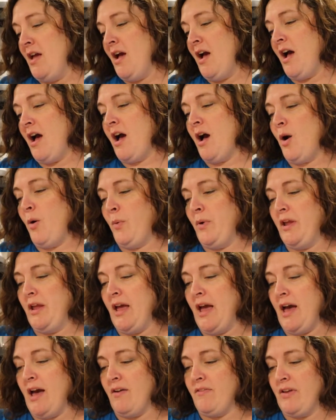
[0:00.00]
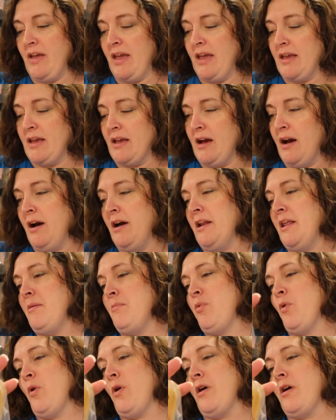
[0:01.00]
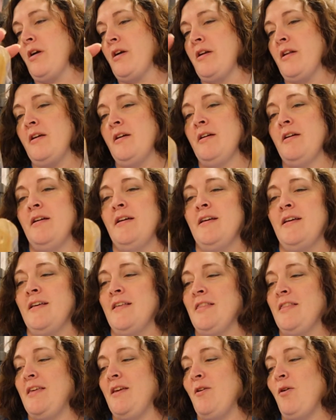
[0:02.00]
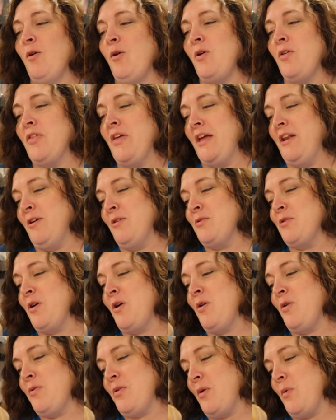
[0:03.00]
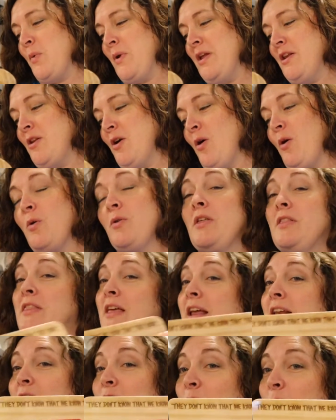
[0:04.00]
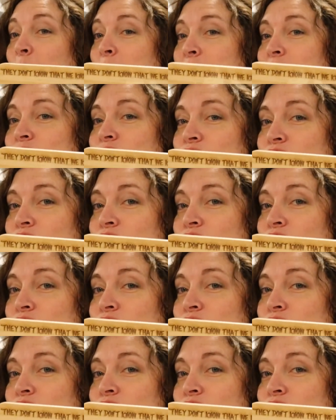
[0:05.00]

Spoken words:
We have a cutting board. The whole they don't know that we know that they know.